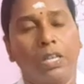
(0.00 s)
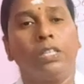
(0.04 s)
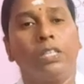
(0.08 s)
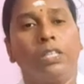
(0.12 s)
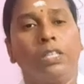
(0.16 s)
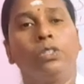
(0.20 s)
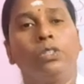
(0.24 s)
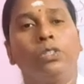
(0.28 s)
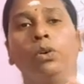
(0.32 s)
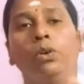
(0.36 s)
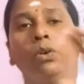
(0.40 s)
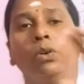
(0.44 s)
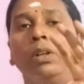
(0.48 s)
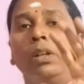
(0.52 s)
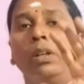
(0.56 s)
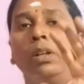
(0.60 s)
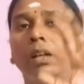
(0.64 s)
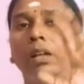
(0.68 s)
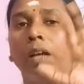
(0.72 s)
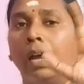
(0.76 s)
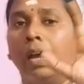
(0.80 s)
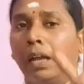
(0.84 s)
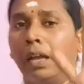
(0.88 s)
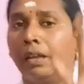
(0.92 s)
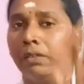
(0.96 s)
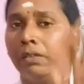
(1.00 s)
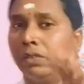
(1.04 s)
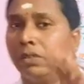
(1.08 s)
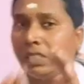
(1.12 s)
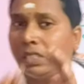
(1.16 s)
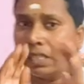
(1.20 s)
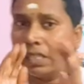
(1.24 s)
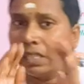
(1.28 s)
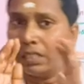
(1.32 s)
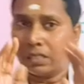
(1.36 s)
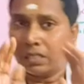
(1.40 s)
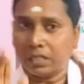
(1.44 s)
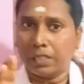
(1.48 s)
So I will
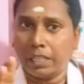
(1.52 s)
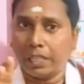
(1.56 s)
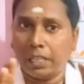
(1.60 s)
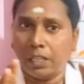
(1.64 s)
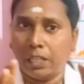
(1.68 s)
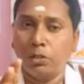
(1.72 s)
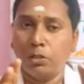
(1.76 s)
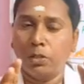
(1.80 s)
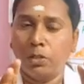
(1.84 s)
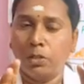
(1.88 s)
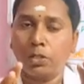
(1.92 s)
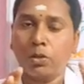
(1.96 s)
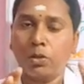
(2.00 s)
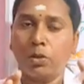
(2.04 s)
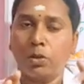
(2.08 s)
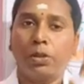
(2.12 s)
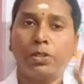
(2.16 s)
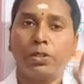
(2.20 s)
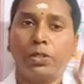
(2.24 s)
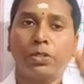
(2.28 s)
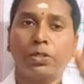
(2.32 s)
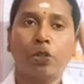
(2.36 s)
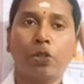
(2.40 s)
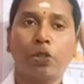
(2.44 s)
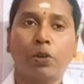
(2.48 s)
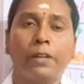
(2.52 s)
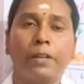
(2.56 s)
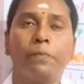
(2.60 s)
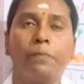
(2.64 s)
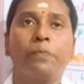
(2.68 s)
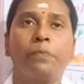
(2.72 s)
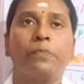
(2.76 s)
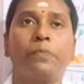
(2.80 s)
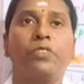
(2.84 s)
just tell you a story.